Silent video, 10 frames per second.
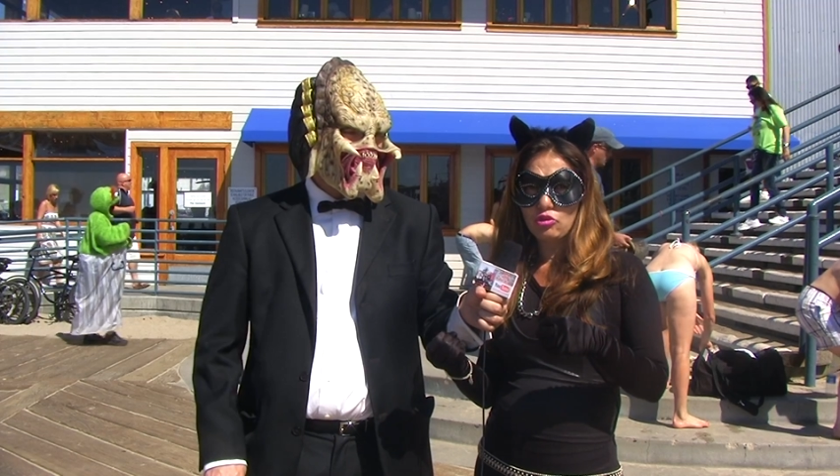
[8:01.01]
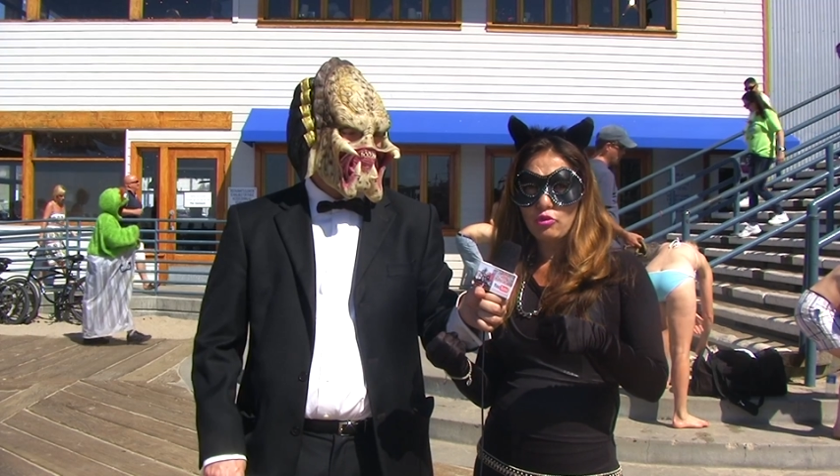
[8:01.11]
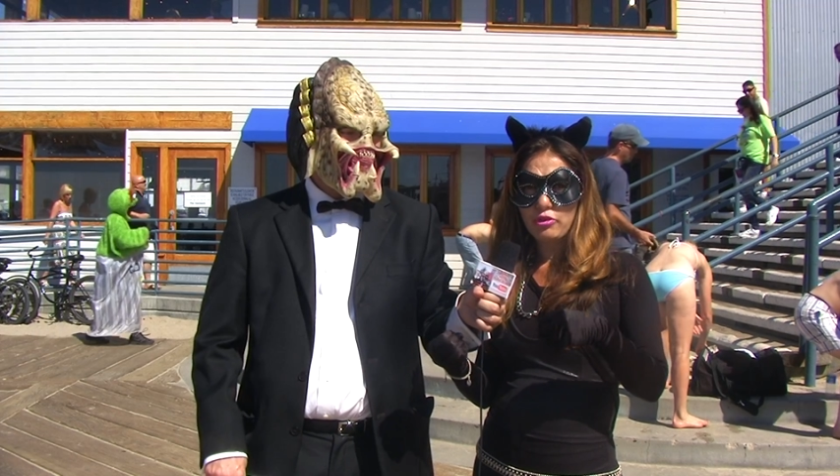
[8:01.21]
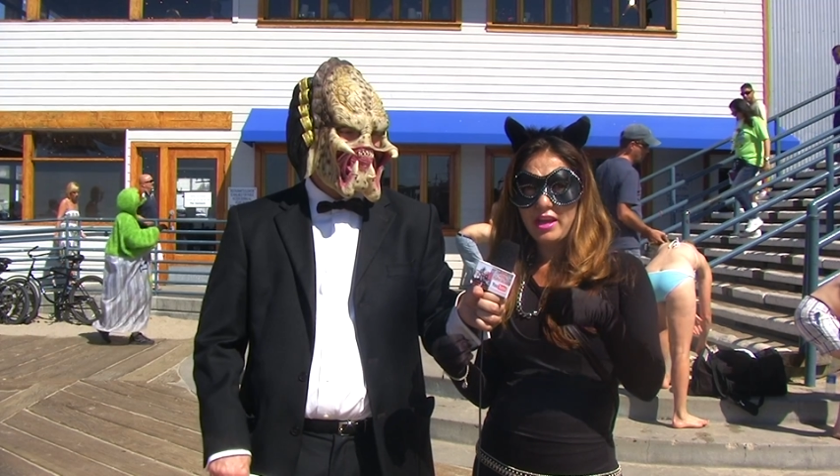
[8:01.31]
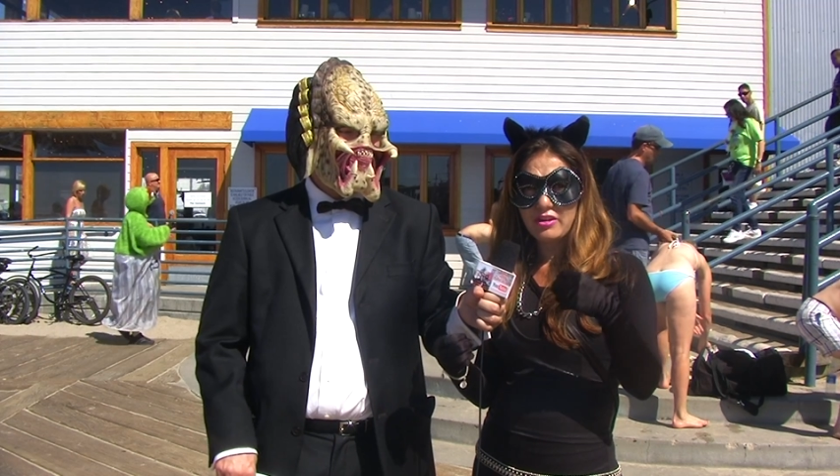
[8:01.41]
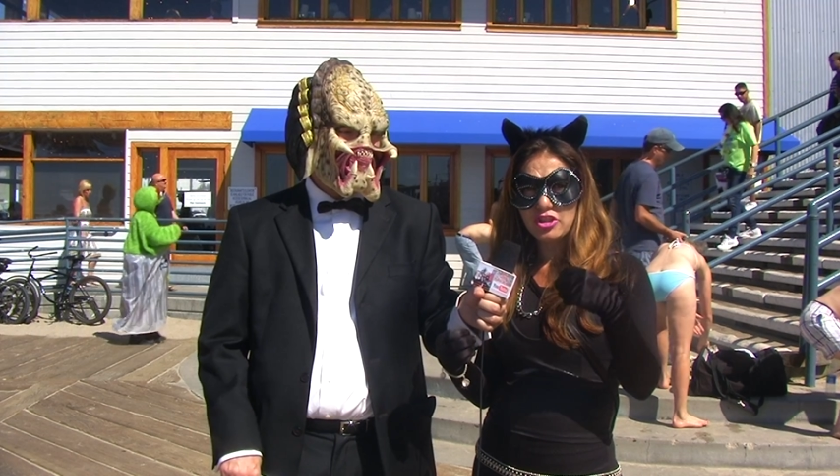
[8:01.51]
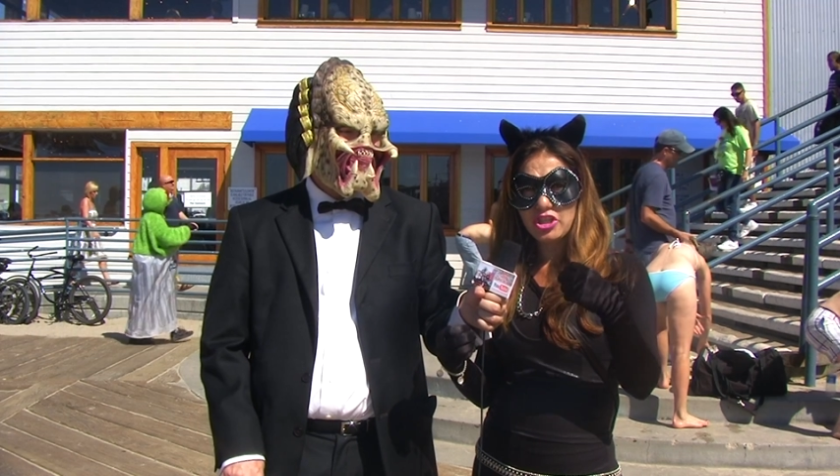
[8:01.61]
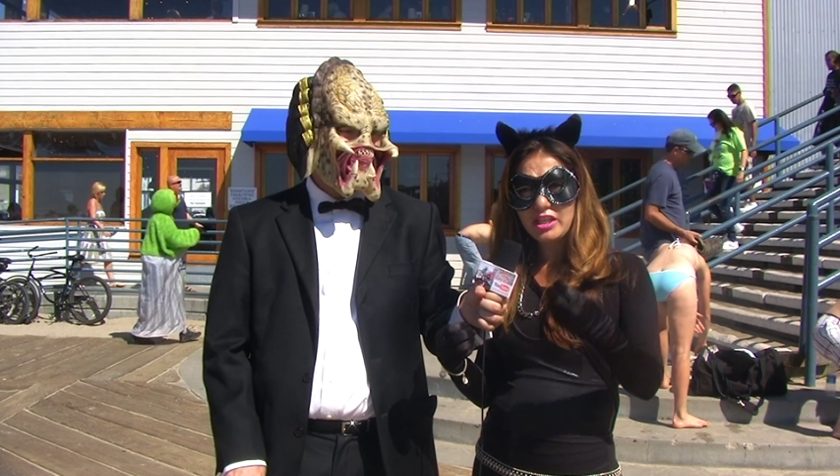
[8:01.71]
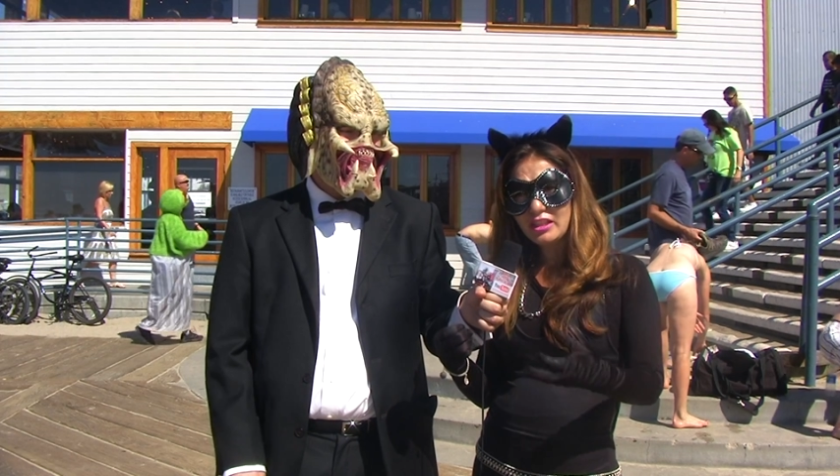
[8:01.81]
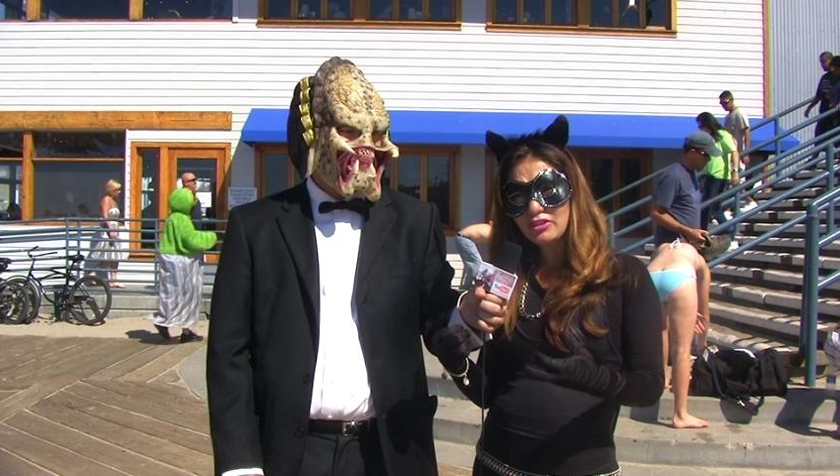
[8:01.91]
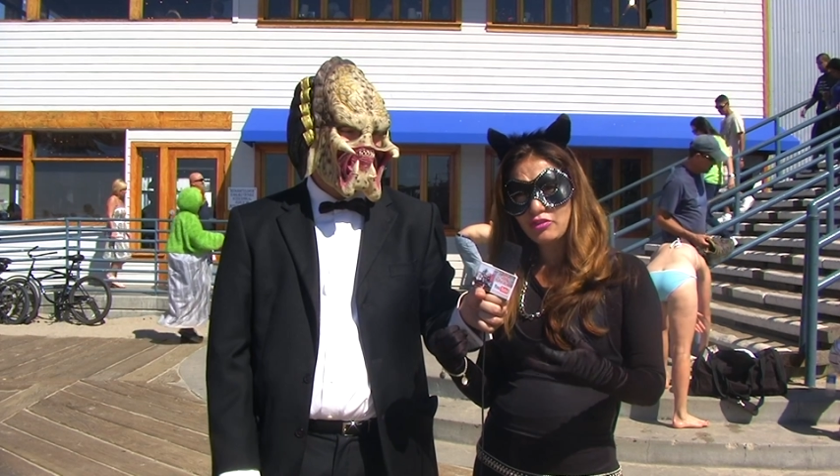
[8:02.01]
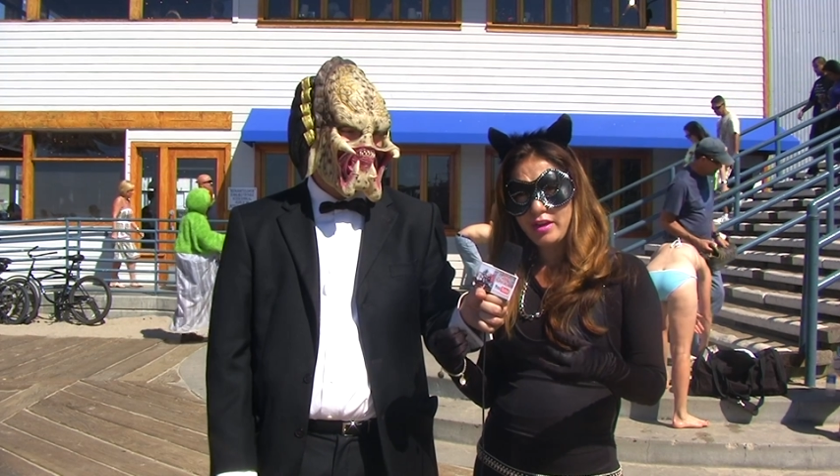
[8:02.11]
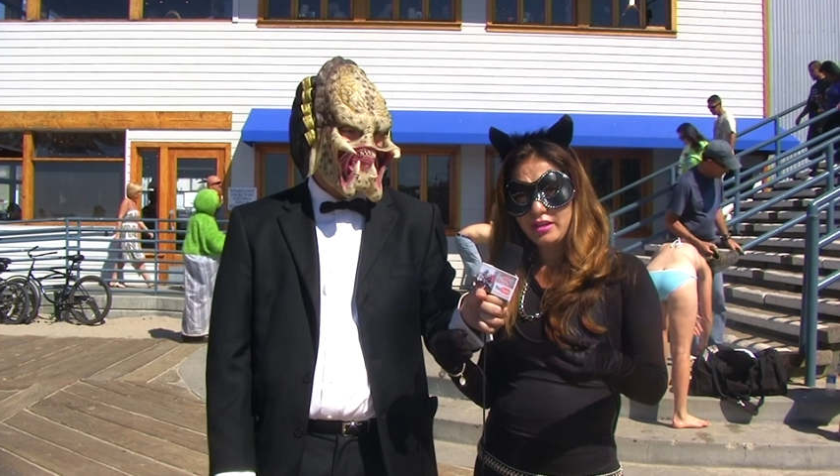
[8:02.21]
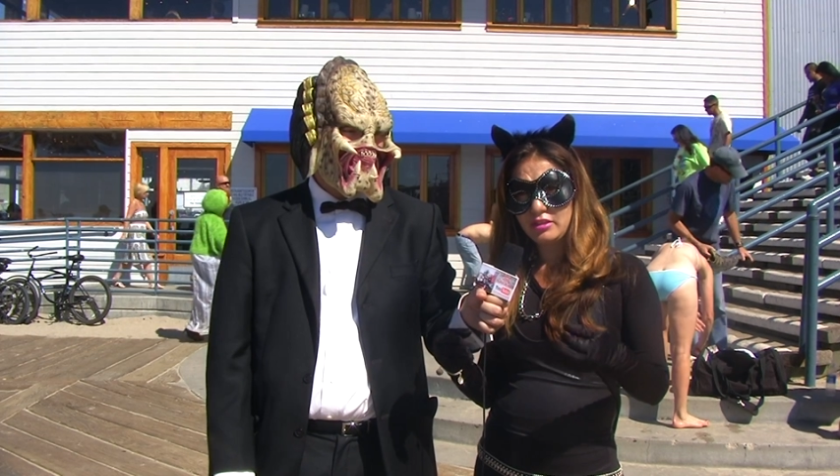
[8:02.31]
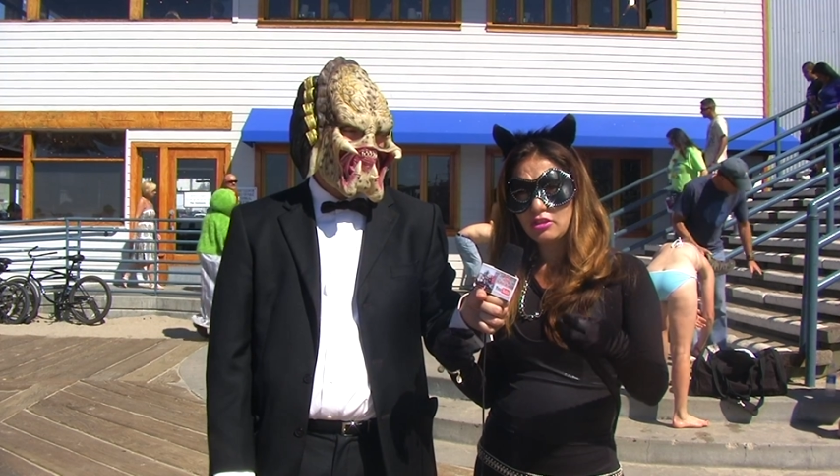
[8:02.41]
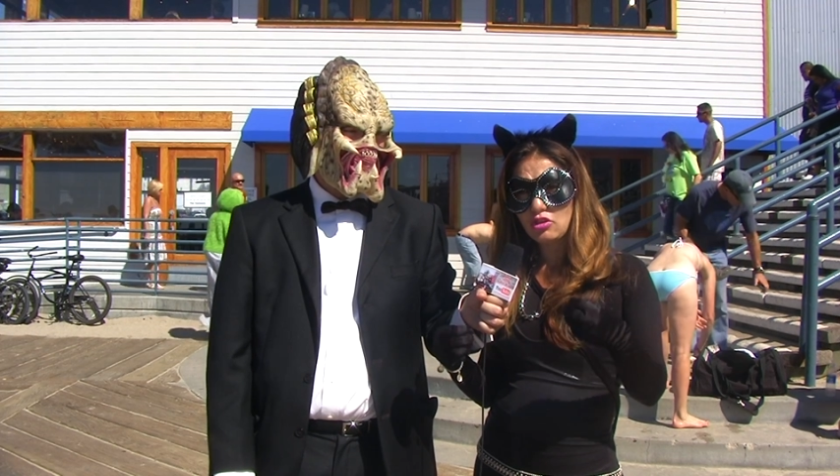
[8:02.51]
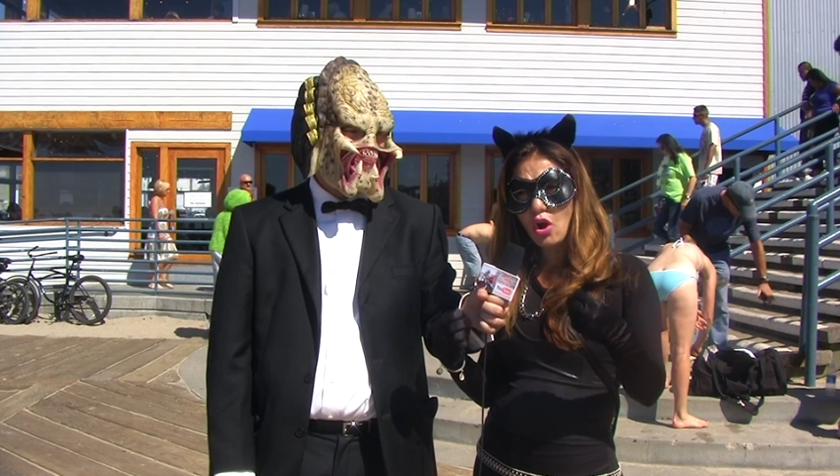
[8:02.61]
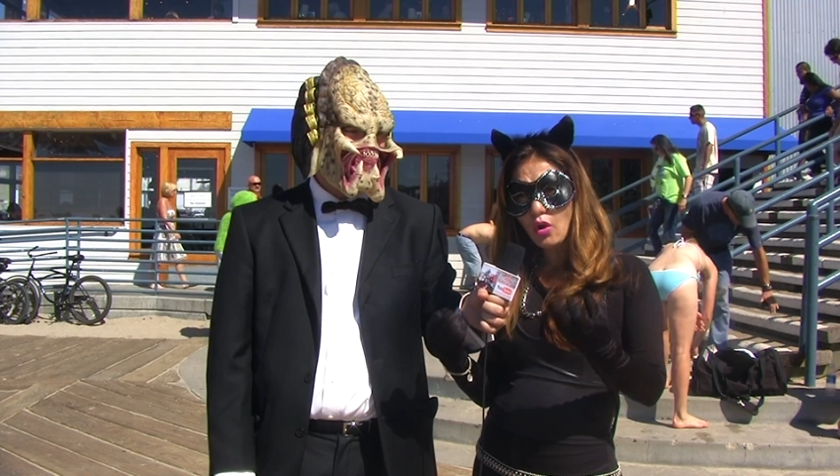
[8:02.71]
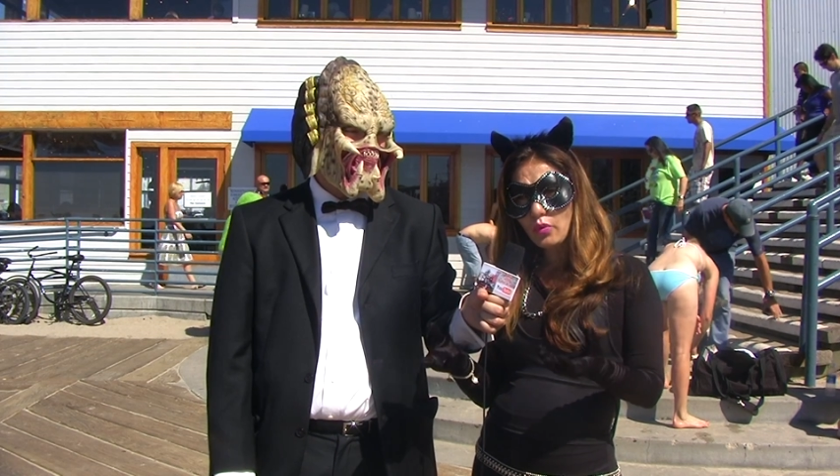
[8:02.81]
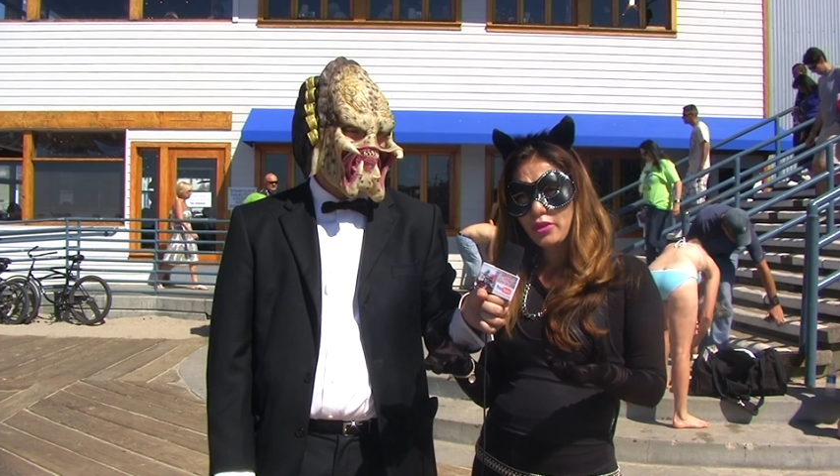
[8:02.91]
to their children,
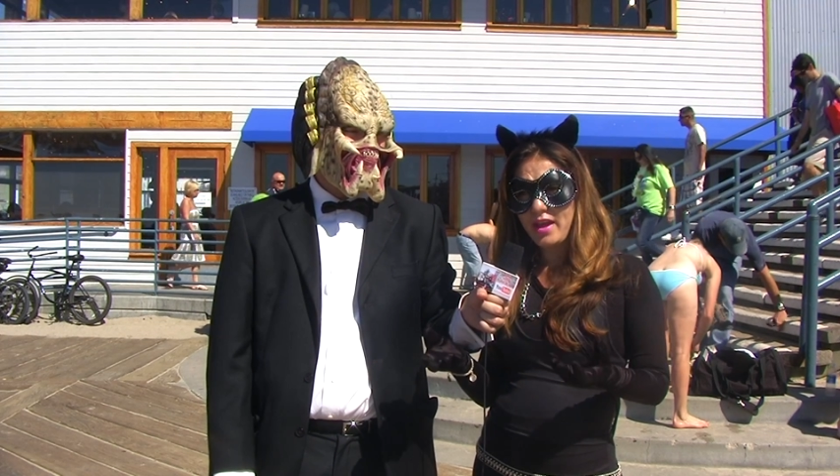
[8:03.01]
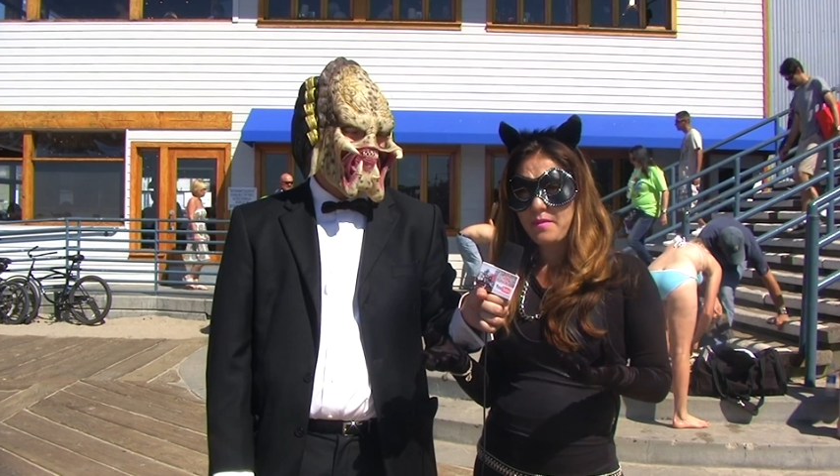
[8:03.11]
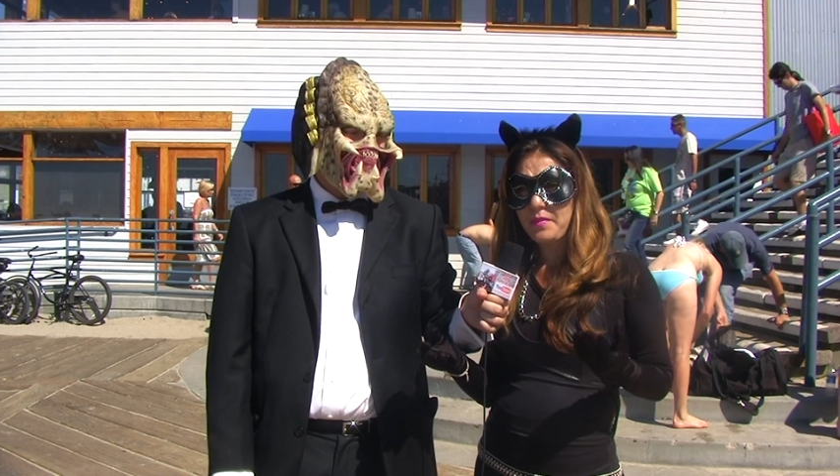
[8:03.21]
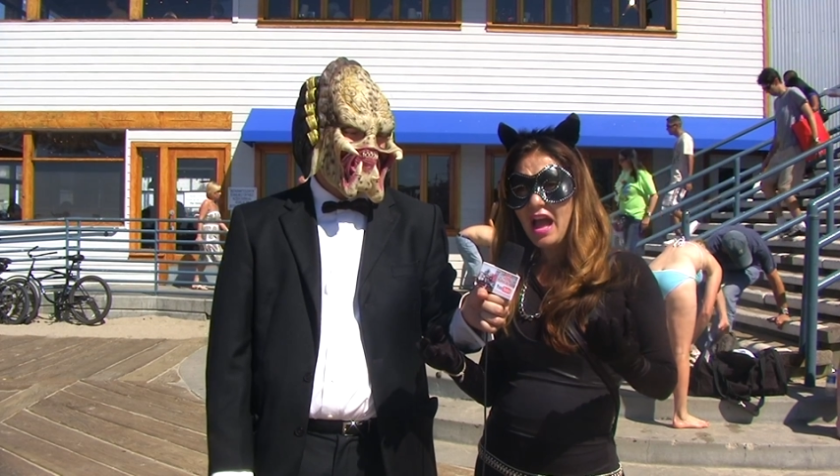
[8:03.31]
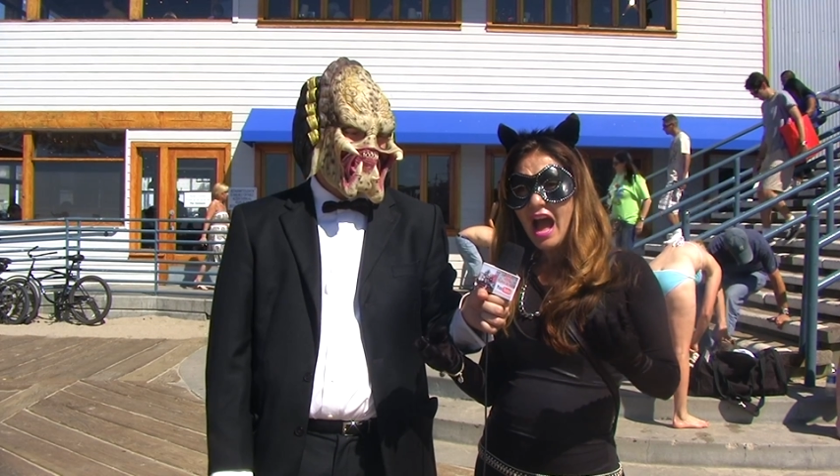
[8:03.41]
know them,